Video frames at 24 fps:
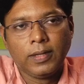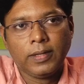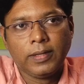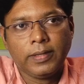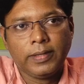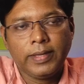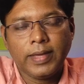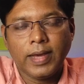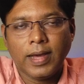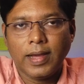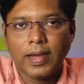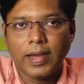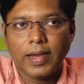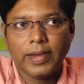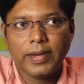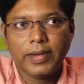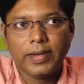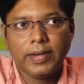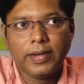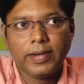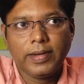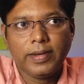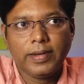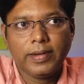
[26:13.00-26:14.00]
Yeah,
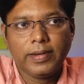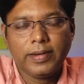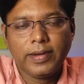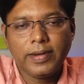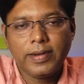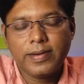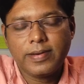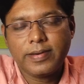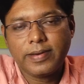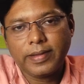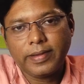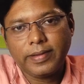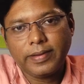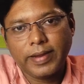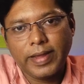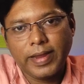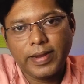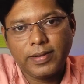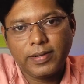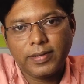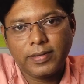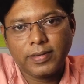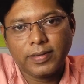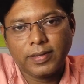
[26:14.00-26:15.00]
I did
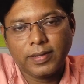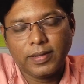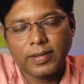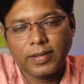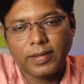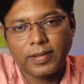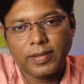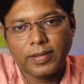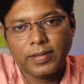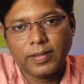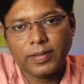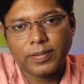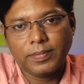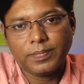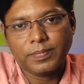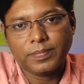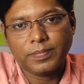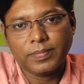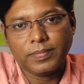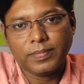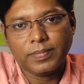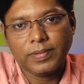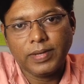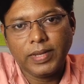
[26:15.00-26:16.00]
regret
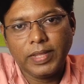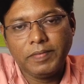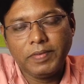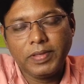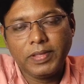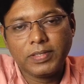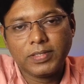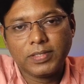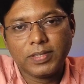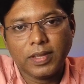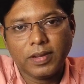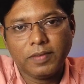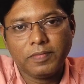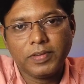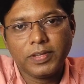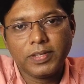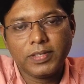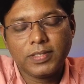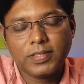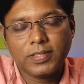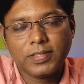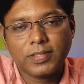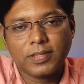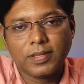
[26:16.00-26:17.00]
leaving
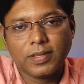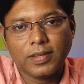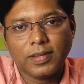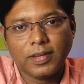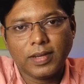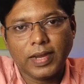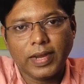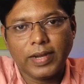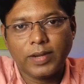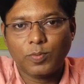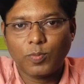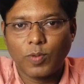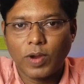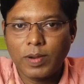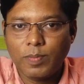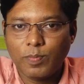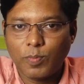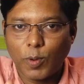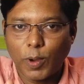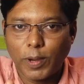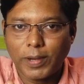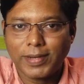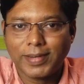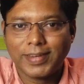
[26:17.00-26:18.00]
service at one
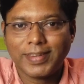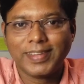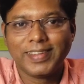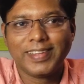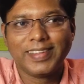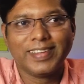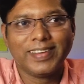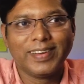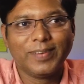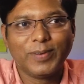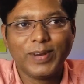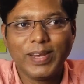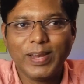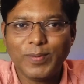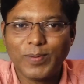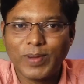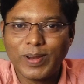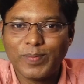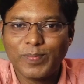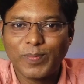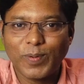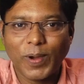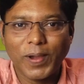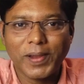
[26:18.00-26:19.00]
point, only
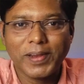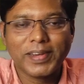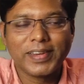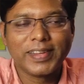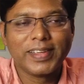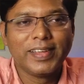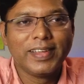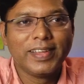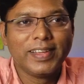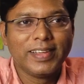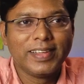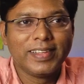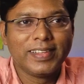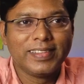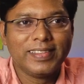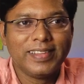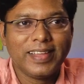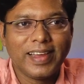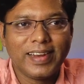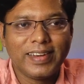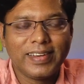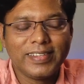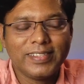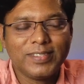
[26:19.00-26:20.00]
one point.
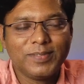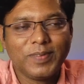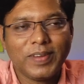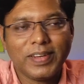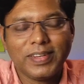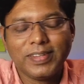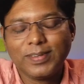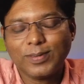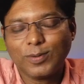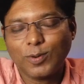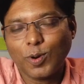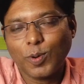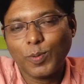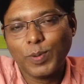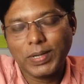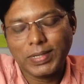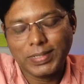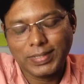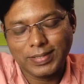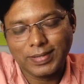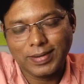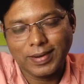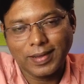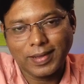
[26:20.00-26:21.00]
That is when COVID
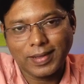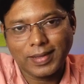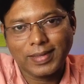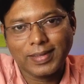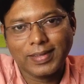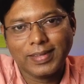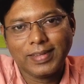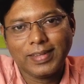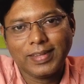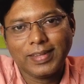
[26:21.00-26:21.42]
struck.